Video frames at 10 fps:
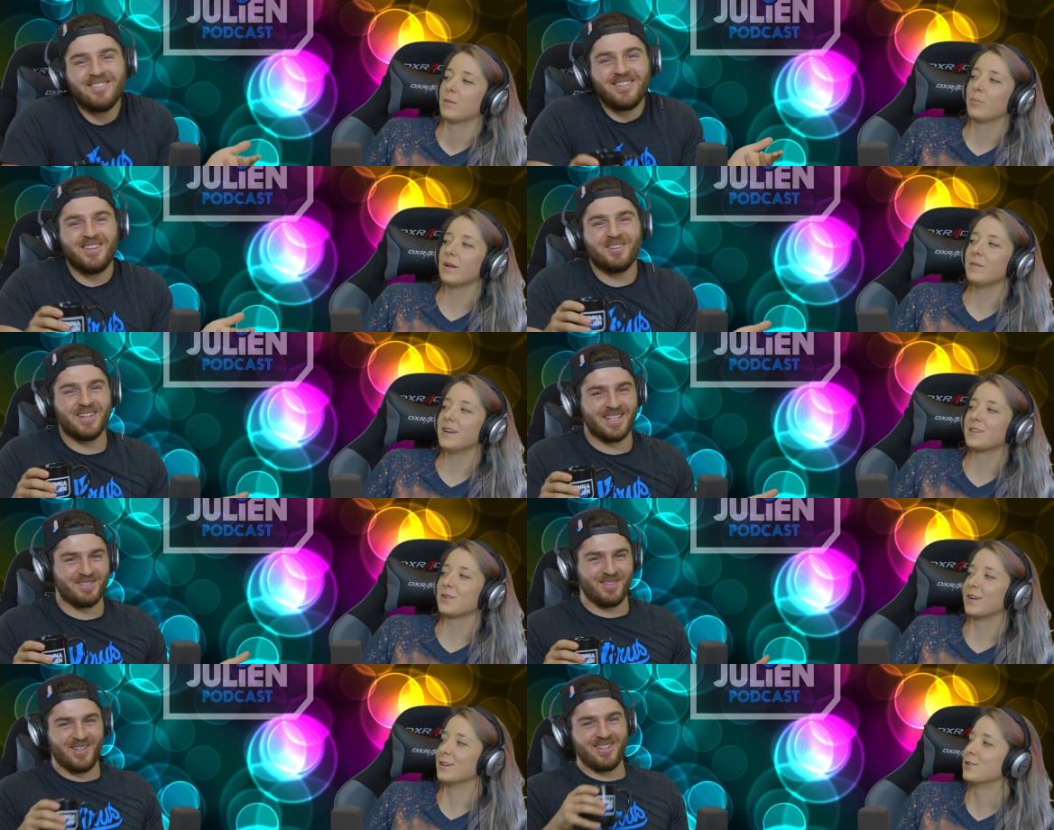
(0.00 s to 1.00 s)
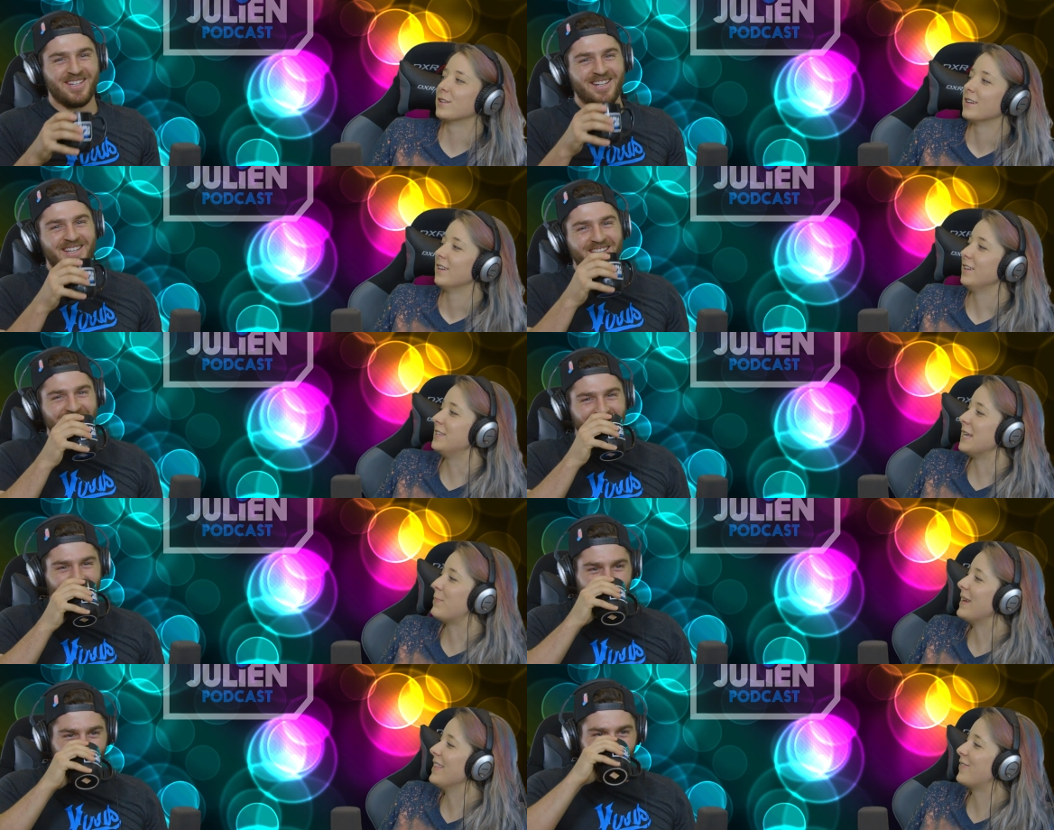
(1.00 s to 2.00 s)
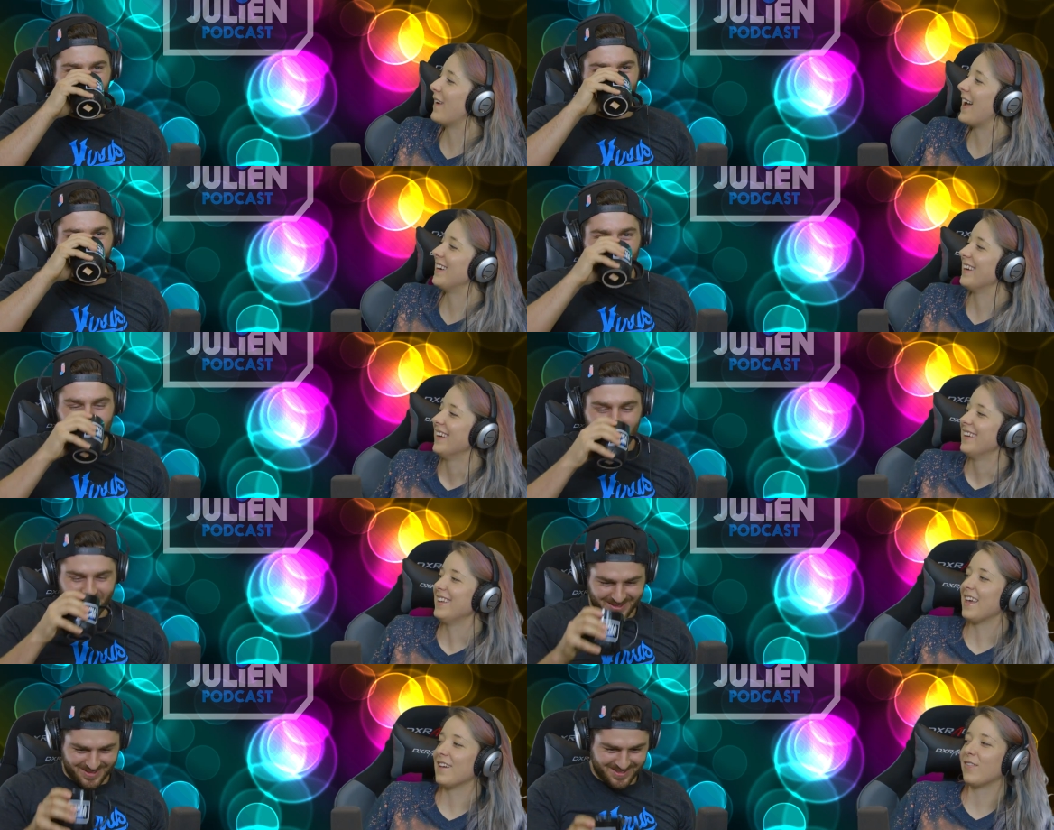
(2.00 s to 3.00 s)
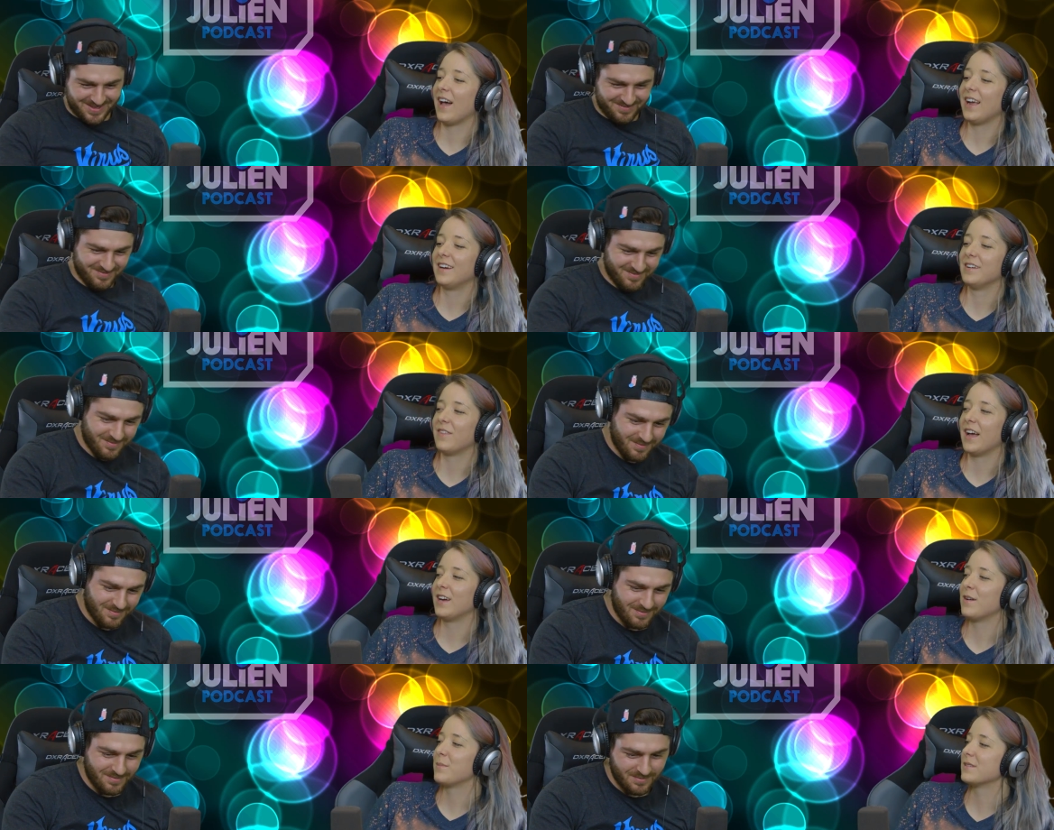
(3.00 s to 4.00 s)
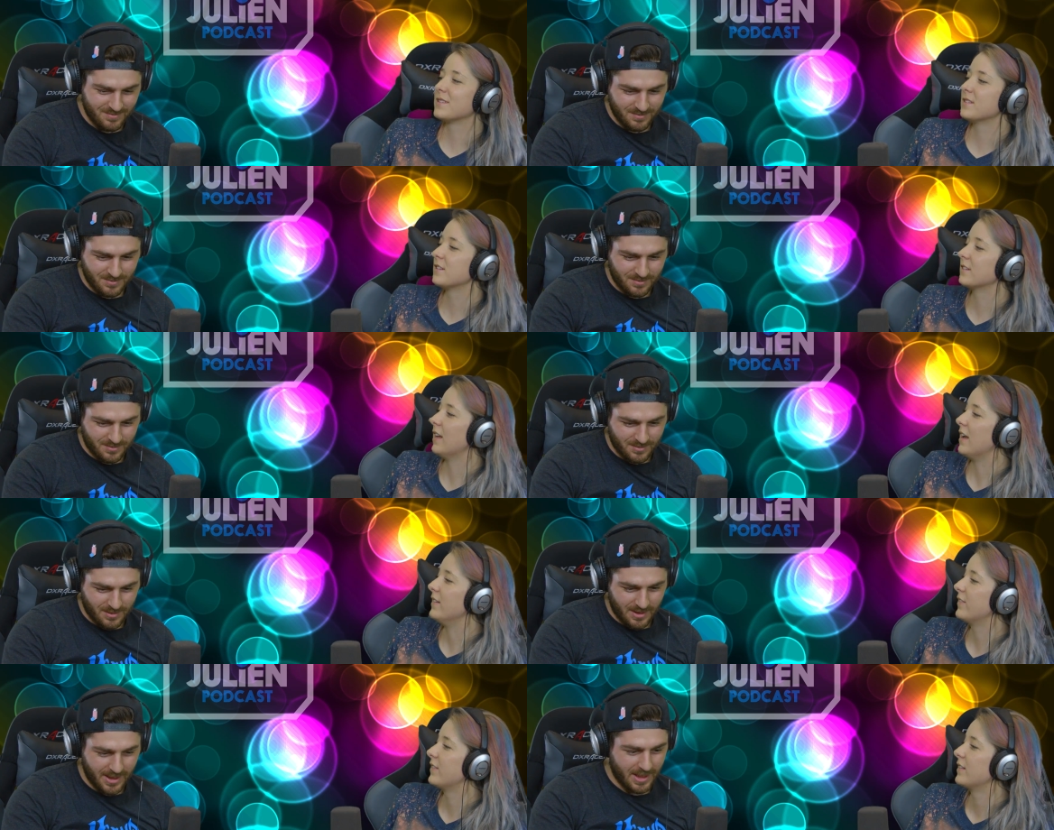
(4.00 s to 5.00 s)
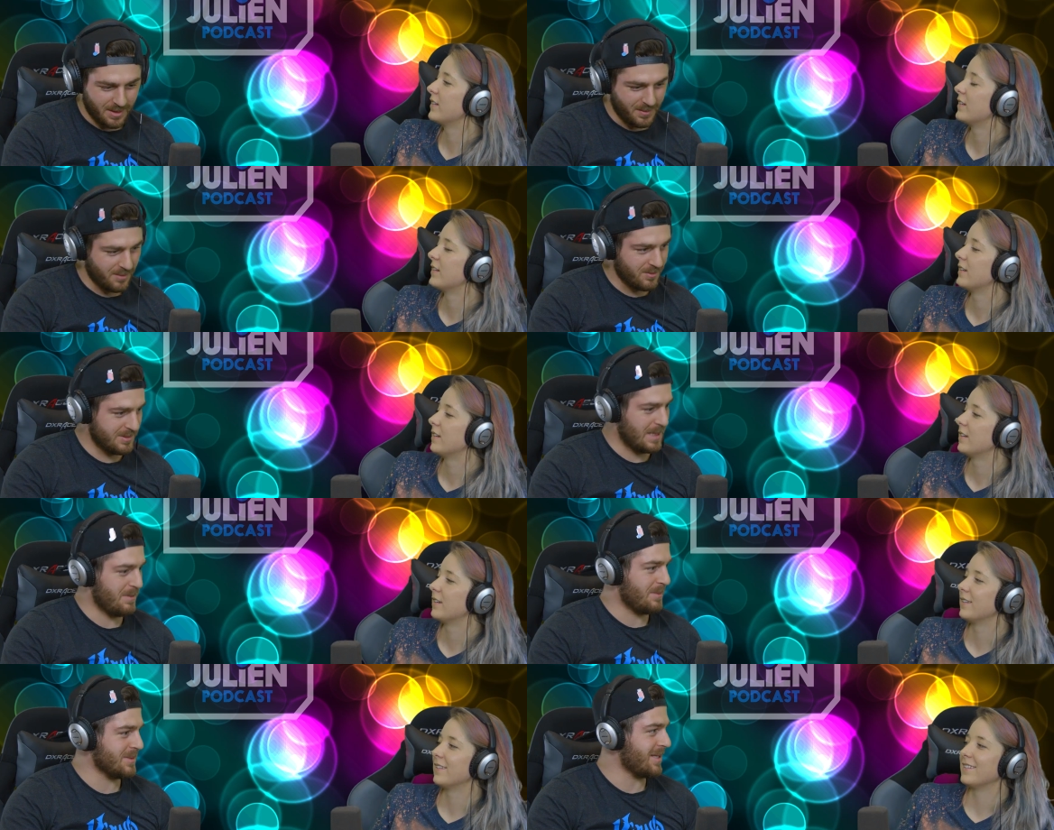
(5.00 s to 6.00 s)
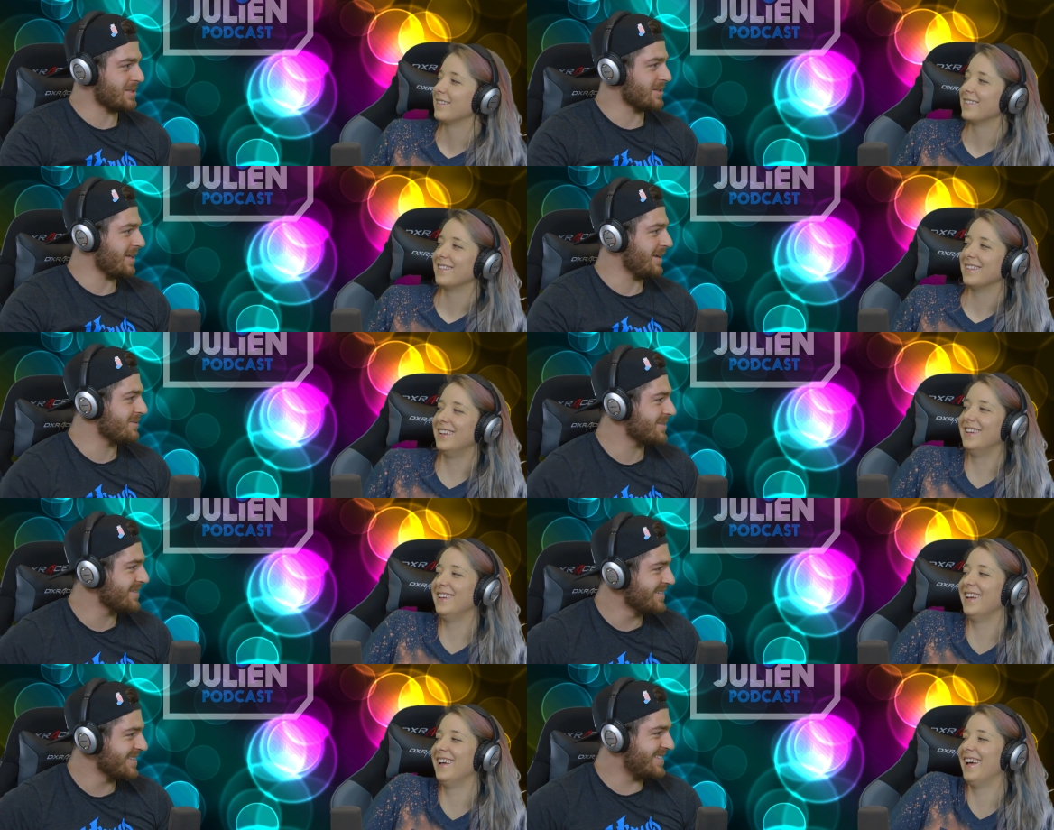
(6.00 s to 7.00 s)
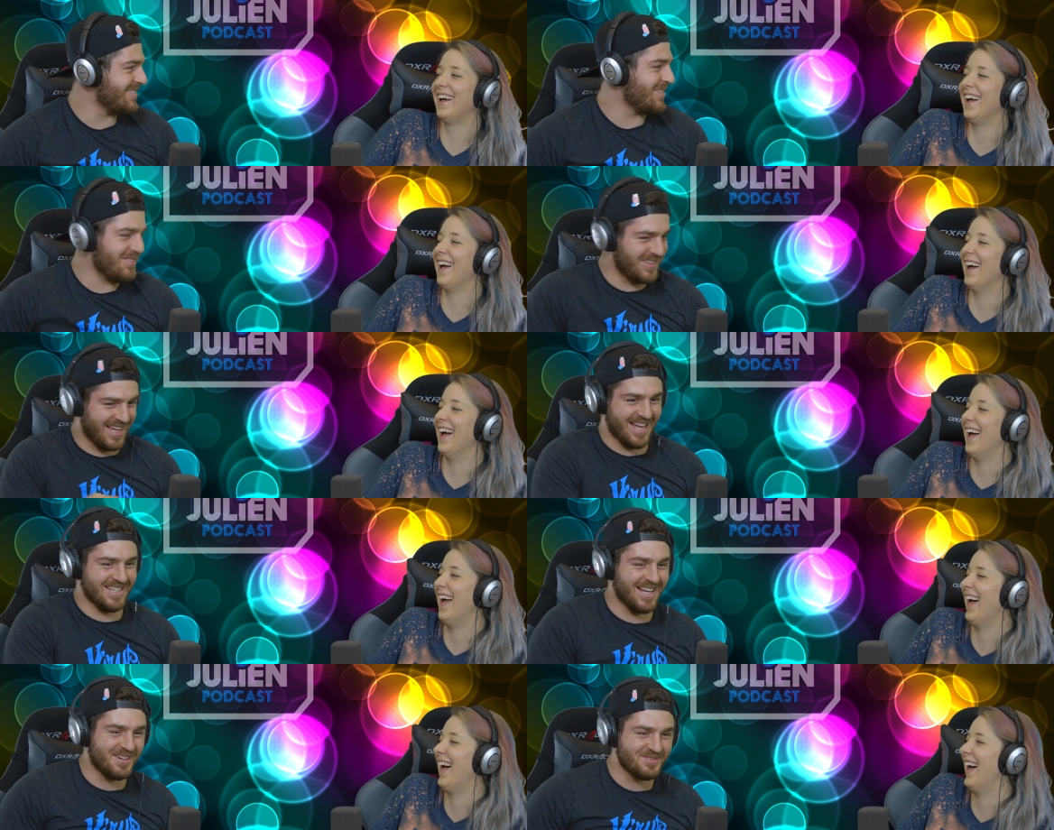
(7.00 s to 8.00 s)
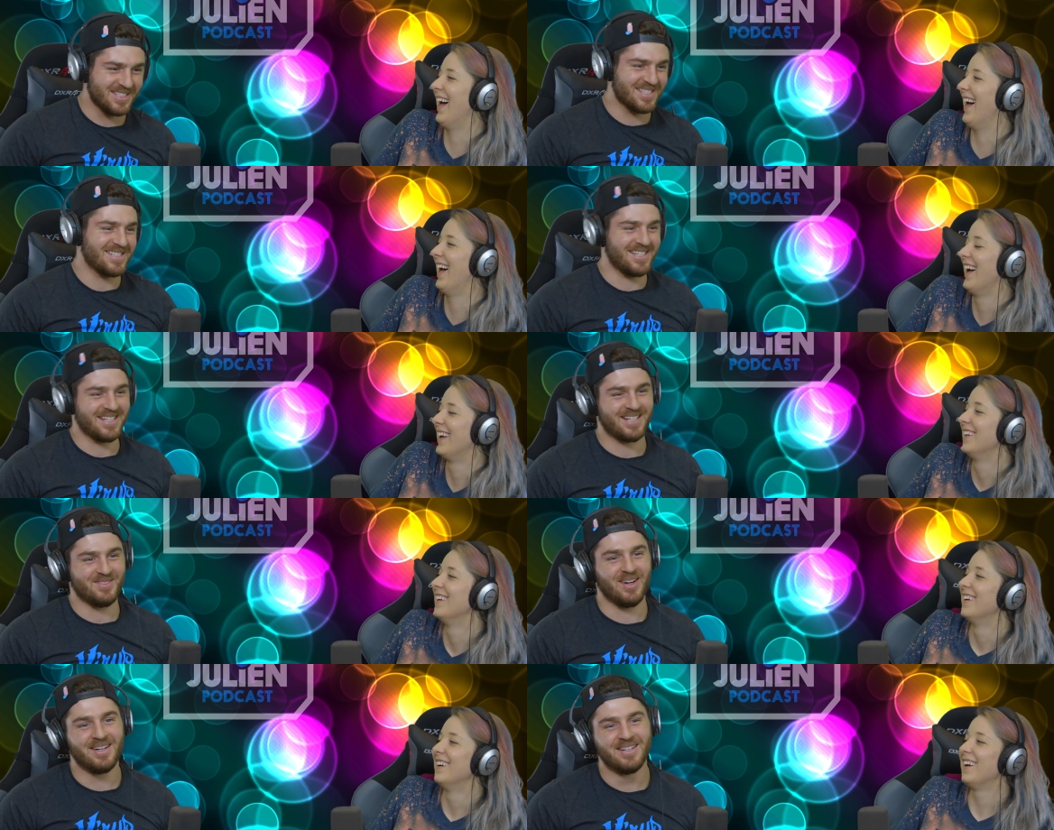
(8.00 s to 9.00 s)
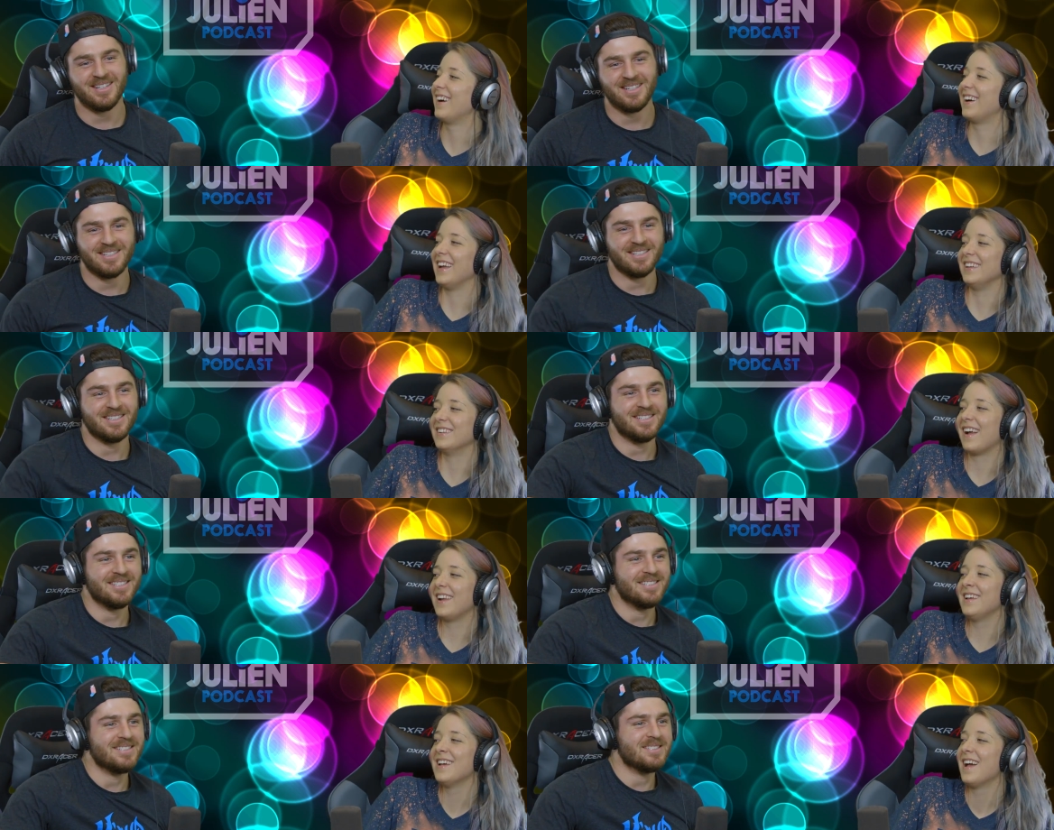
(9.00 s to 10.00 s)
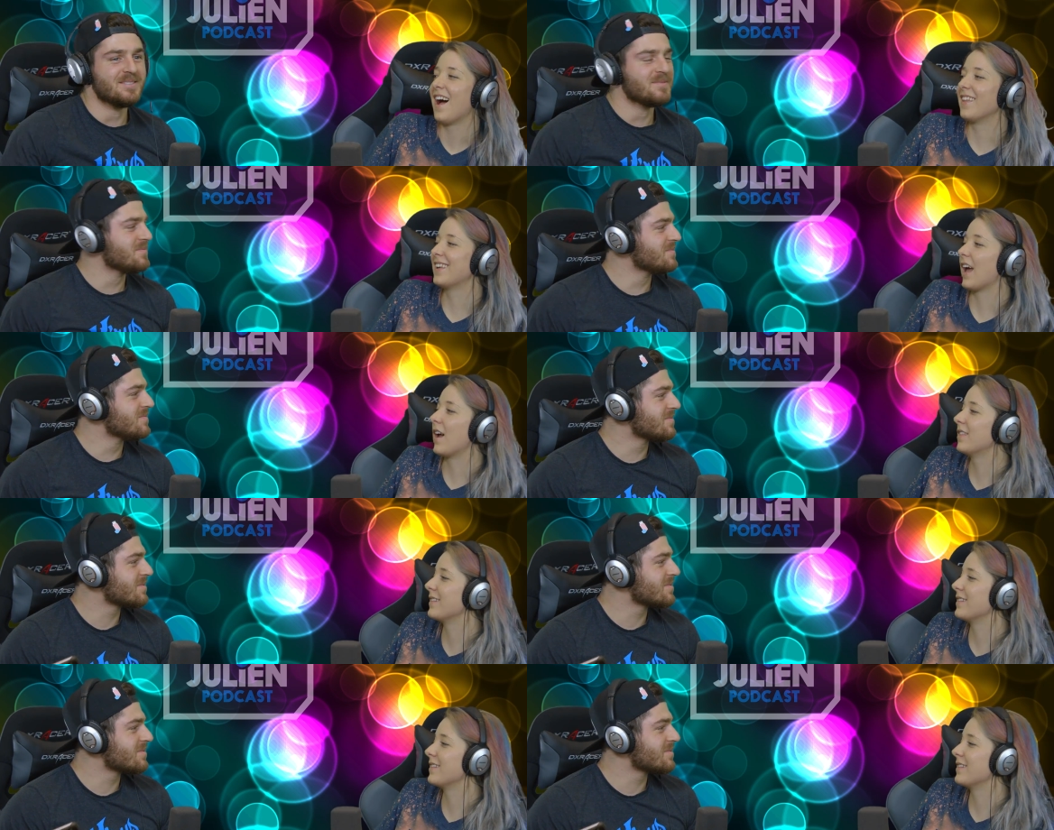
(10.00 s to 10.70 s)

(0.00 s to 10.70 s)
Speaker 1: Bring
Speaker 2: me your torch. You dip it in the fire. Get fire. Fire represents your life.
Speaker 1: Jicama represents your life. What if they handed out pieces of jicama?
Speaker 2: All right, you ready? On the count of